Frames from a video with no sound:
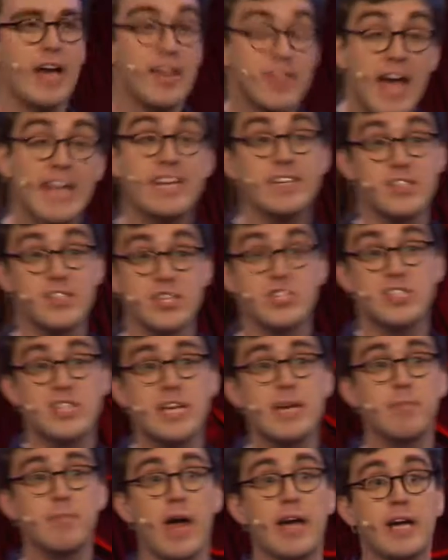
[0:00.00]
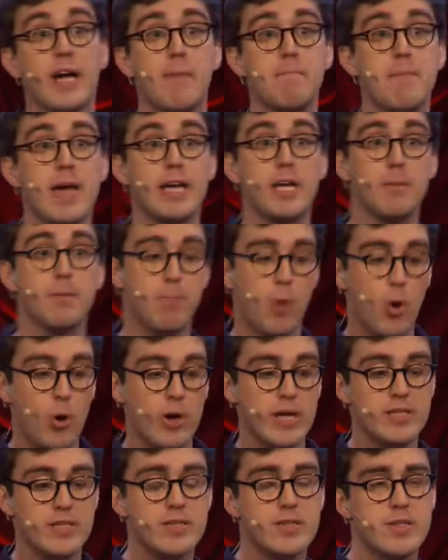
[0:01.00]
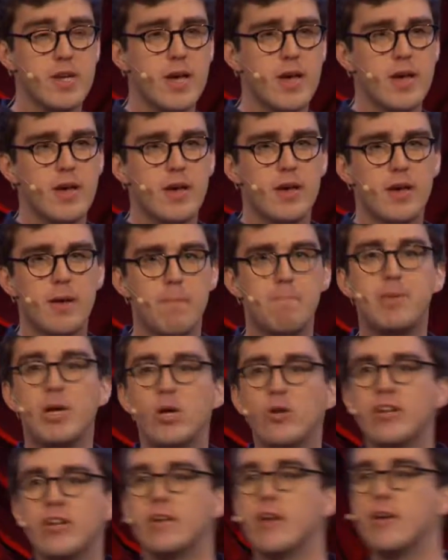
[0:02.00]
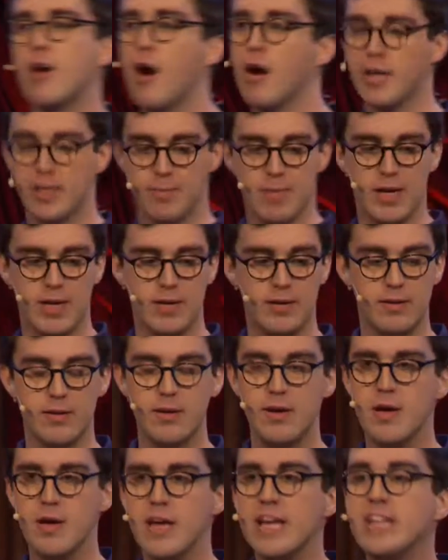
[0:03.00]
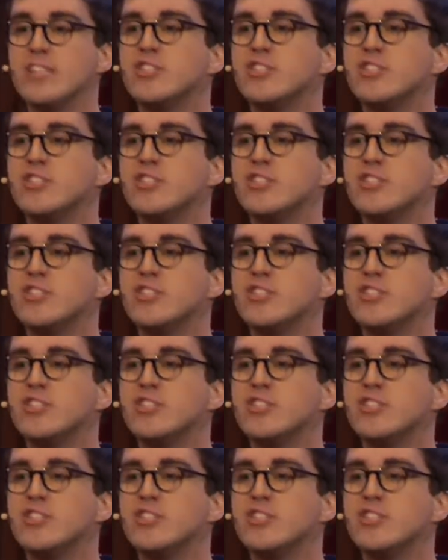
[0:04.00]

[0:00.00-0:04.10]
you see, I'd like it to seem like I'm making points, building an argument,